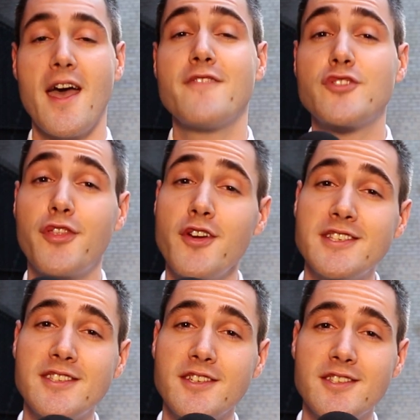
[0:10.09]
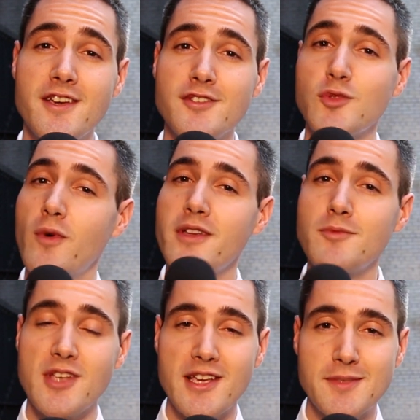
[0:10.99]
After 36 years,
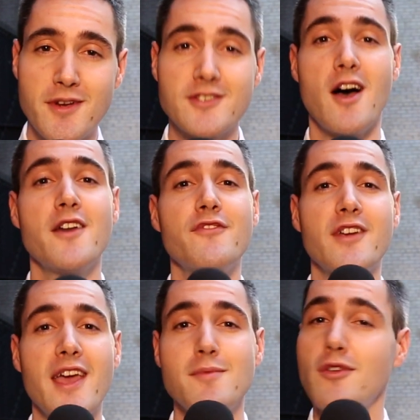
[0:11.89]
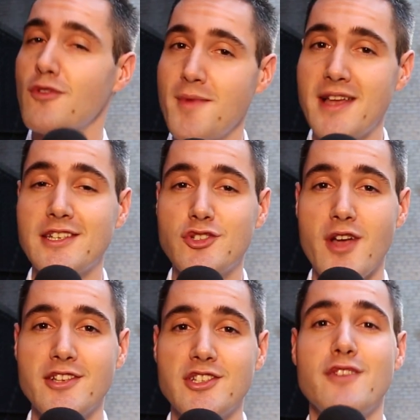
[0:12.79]
William Shakespeare's unforgettable romantic
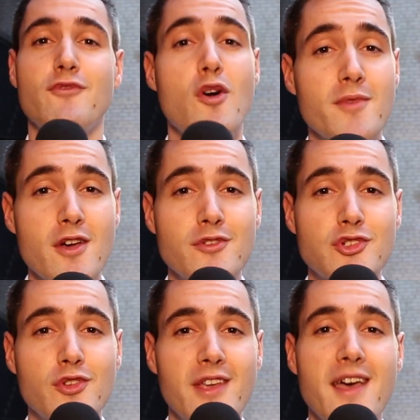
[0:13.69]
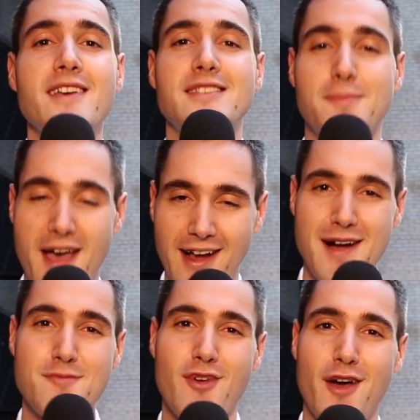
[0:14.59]
tragedy Romeo and Juliet is back
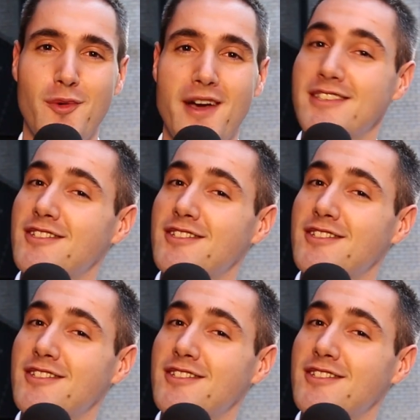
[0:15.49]
on Broadway,